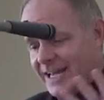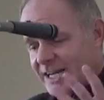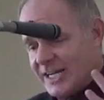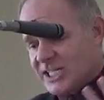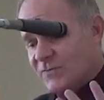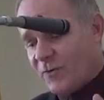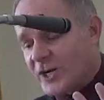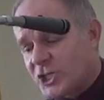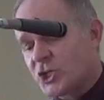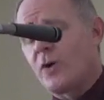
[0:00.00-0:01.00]
it is
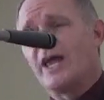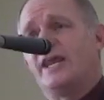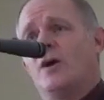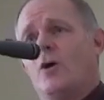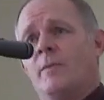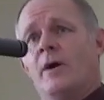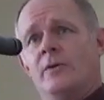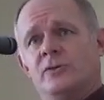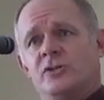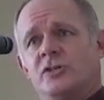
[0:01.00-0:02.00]
frustrating
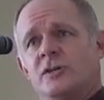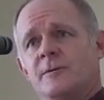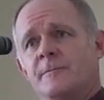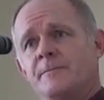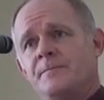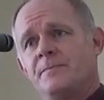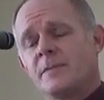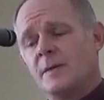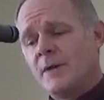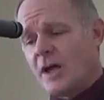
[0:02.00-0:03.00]
almost yes.
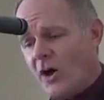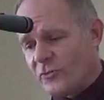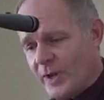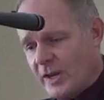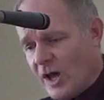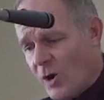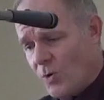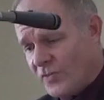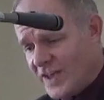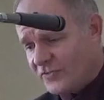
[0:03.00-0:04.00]
because we
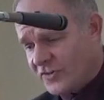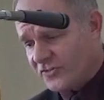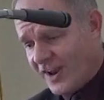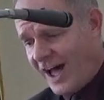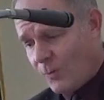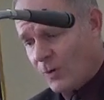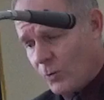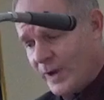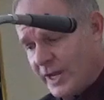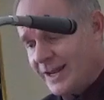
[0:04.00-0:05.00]
know this is not
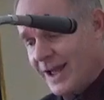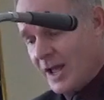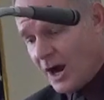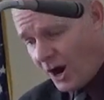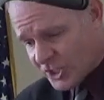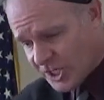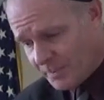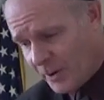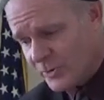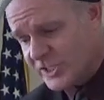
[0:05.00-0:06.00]
where we are
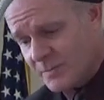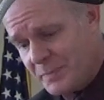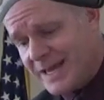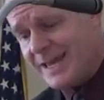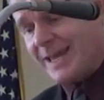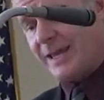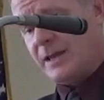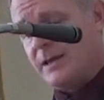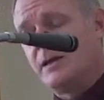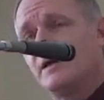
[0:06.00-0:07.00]
supposed to be.
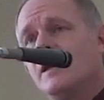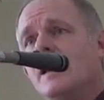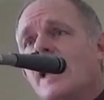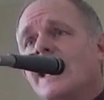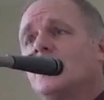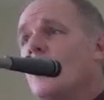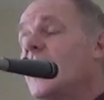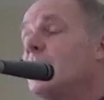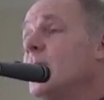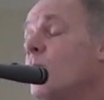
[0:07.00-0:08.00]
And don't
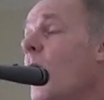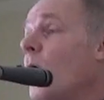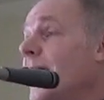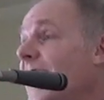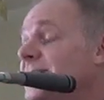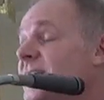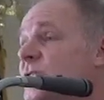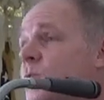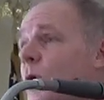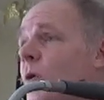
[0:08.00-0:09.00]
get me wrong, yes,
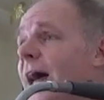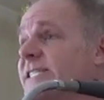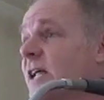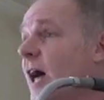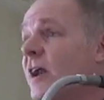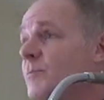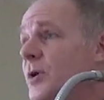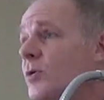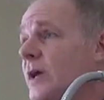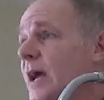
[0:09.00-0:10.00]
this world has a lot of
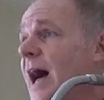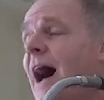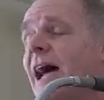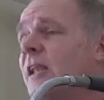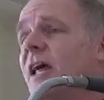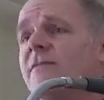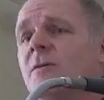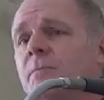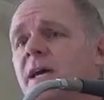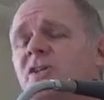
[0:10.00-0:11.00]
beauty. I love
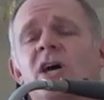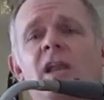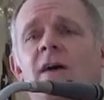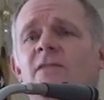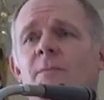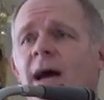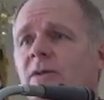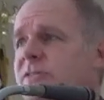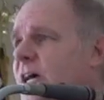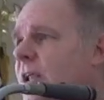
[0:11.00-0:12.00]
the beach, I love the
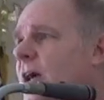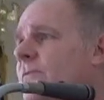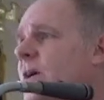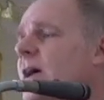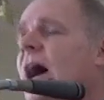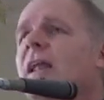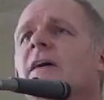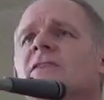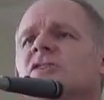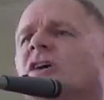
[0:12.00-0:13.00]
mountains, I love, I
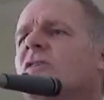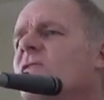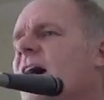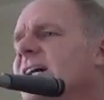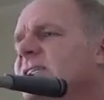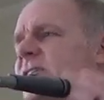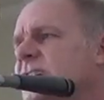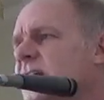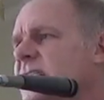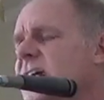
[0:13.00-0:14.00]
love the sunrise and the
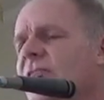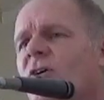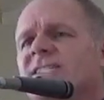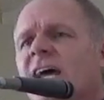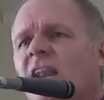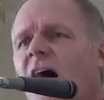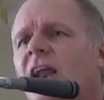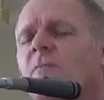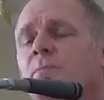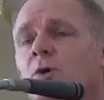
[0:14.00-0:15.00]
sunset. There is a
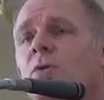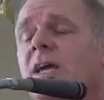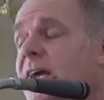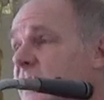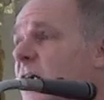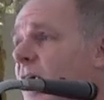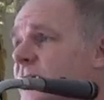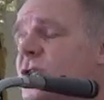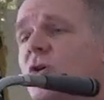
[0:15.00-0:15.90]
lot of beauty in God's